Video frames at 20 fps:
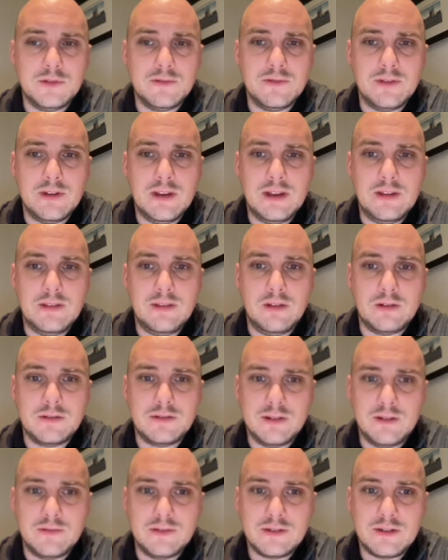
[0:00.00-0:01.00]
of the other
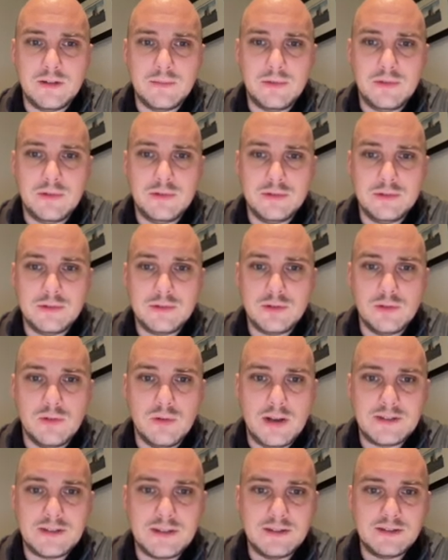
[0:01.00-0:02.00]
stuff that's come through. So
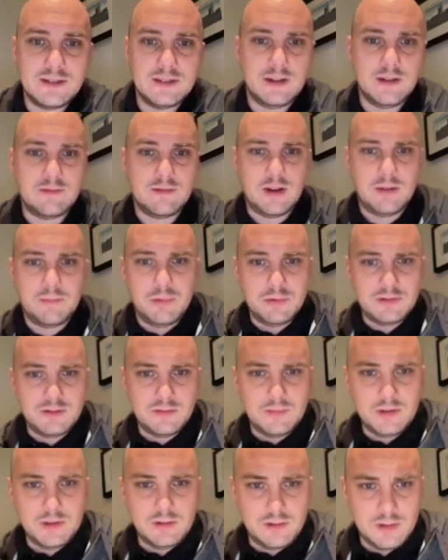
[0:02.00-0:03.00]
as you can see, I bought
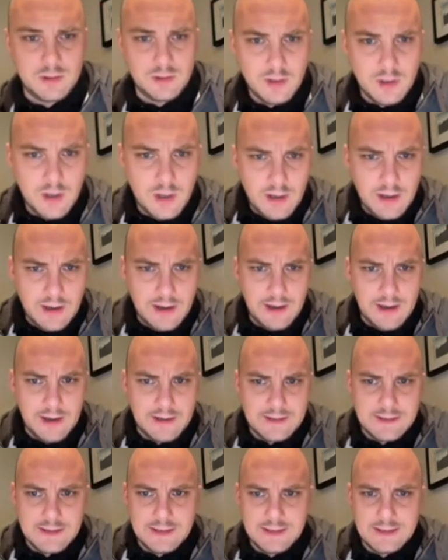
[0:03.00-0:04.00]
some earlier
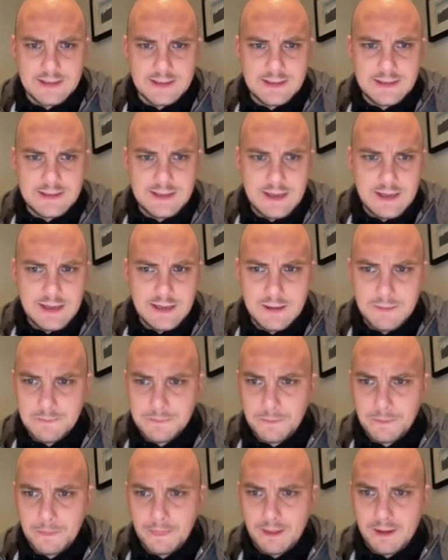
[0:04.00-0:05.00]
today.
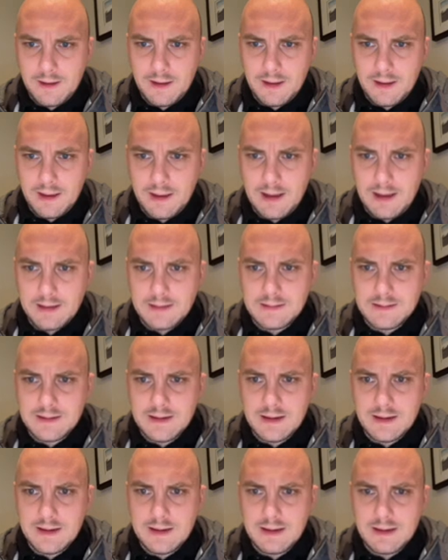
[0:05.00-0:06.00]

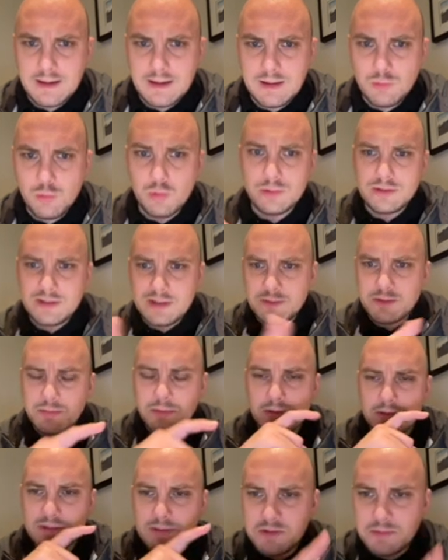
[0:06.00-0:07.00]
There seems
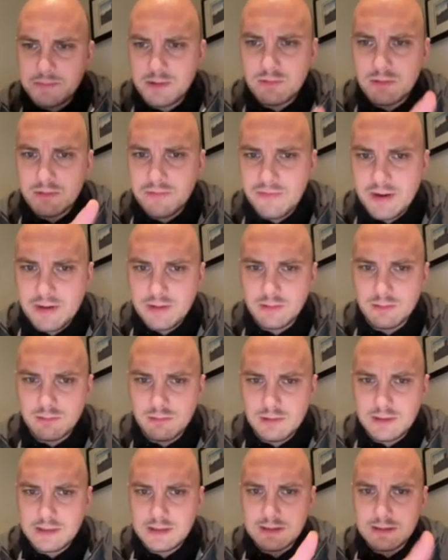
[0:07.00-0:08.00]
to be a referral
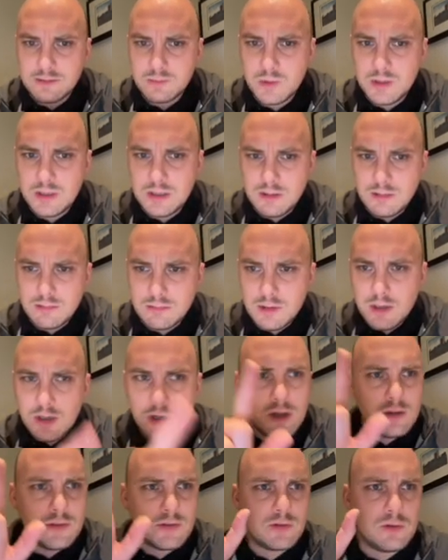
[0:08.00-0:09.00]
link as well.
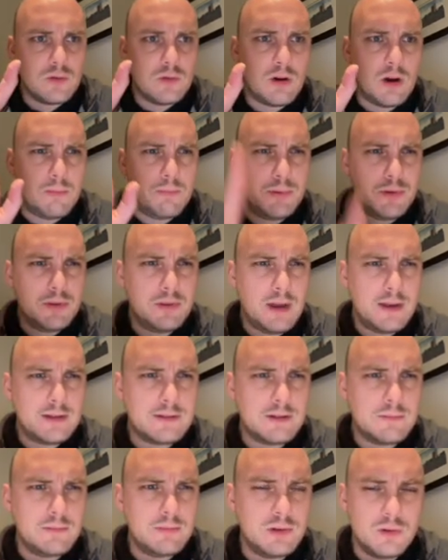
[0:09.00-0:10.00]
So I'll put that
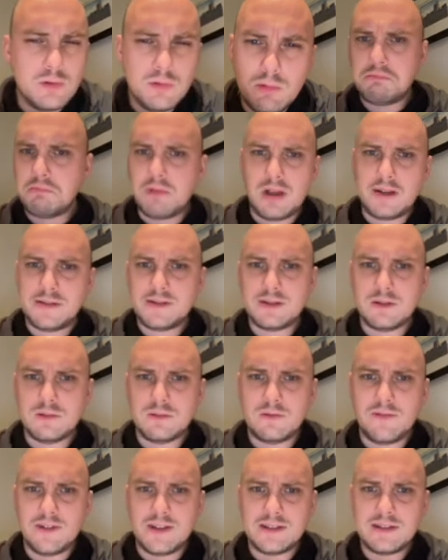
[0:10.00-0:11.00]
down below. That
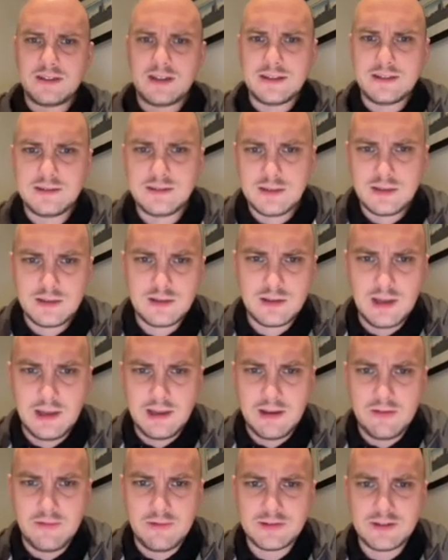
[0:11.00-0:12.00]
sounds fantastic.
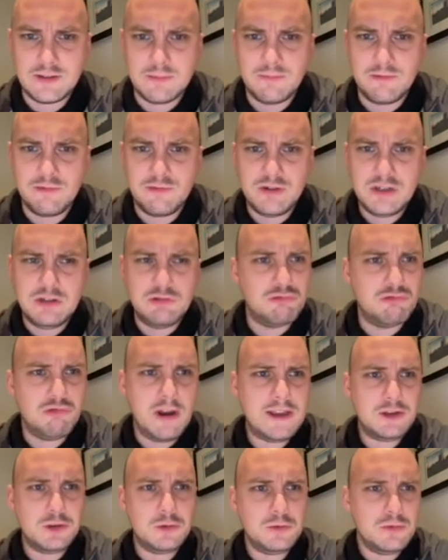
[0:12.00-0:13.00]
Some free
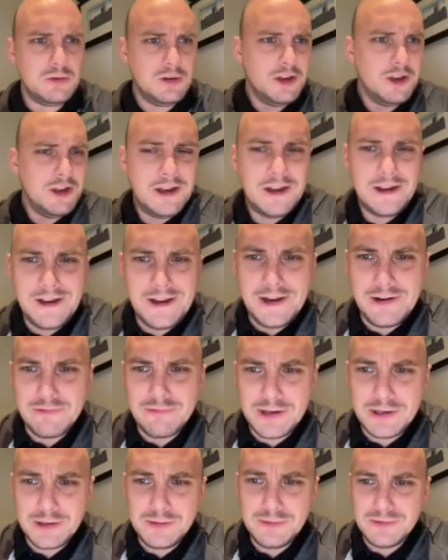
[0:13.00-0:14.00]
REGU.
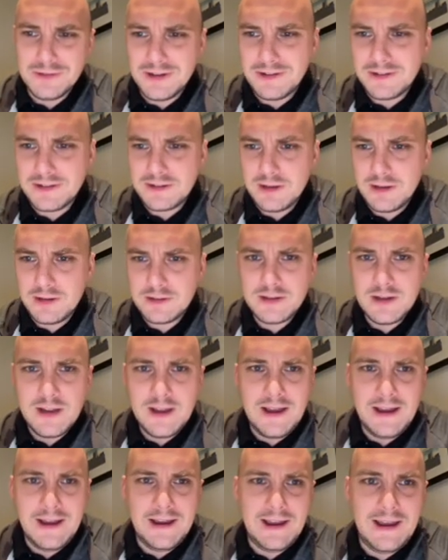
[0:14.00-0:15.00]
REGU, I like that.
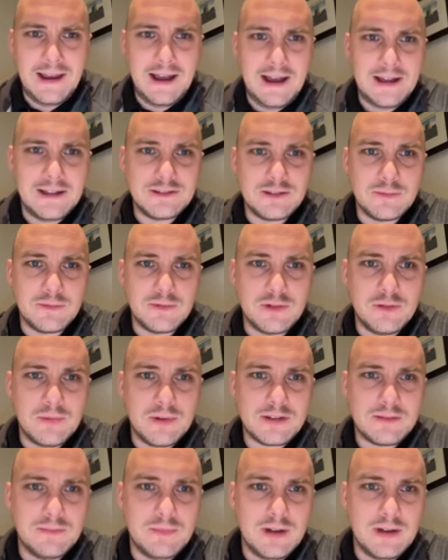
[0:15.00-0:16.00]
And so if we go
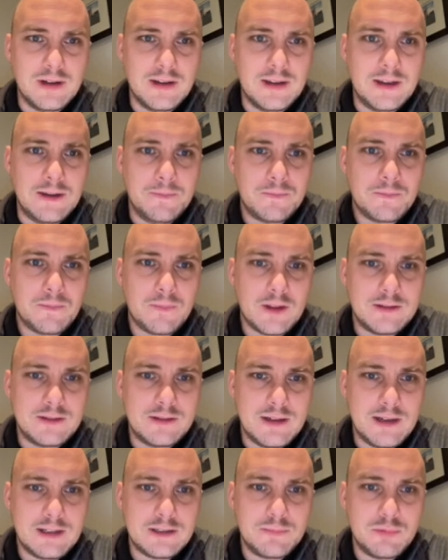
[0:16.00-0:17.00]
back to my
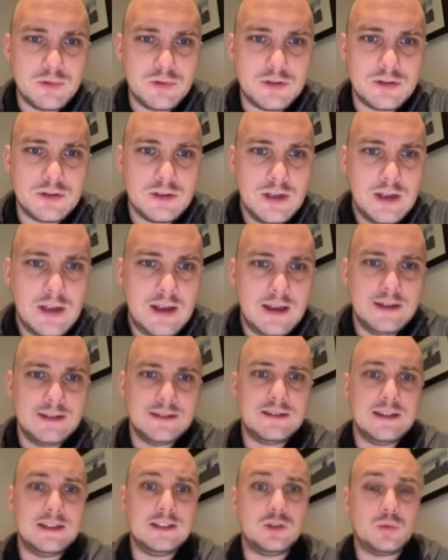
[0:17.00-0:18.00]
dashboard, it's saying